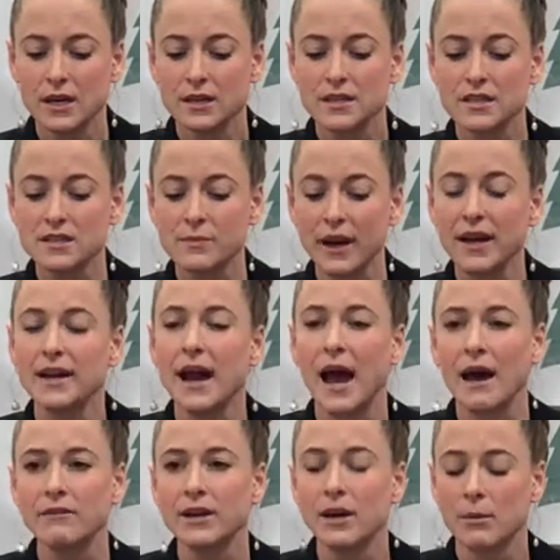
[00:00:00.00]
Despite
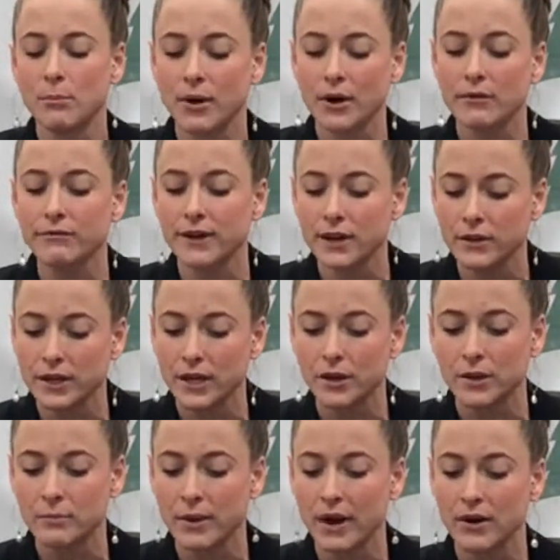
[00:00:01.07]
having a perfectly
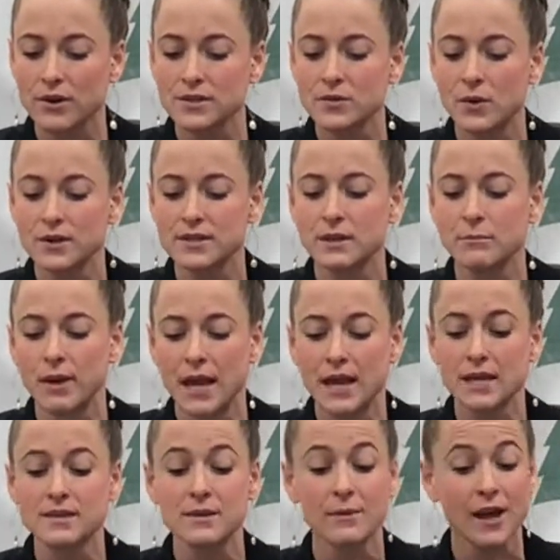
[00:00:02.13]
good payer source and
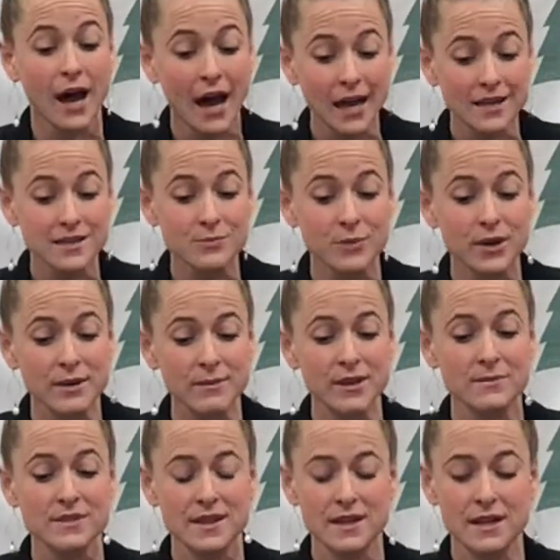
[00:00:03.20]
paying some of the highest
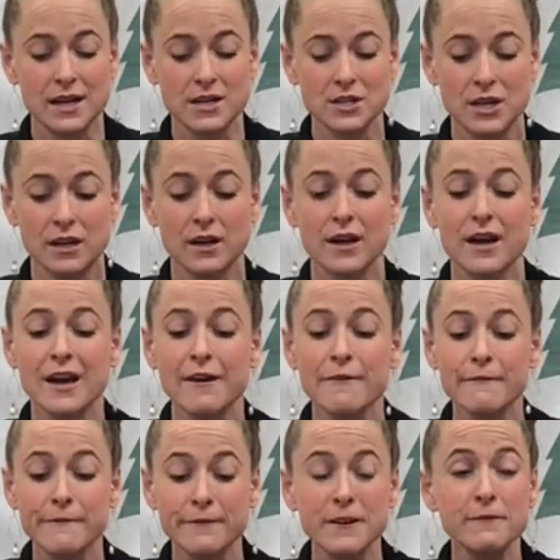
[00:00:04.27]
premiums in the nation,
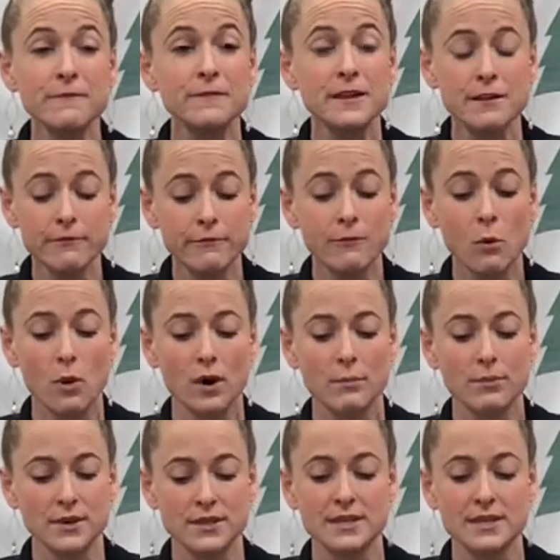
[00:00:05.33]
54%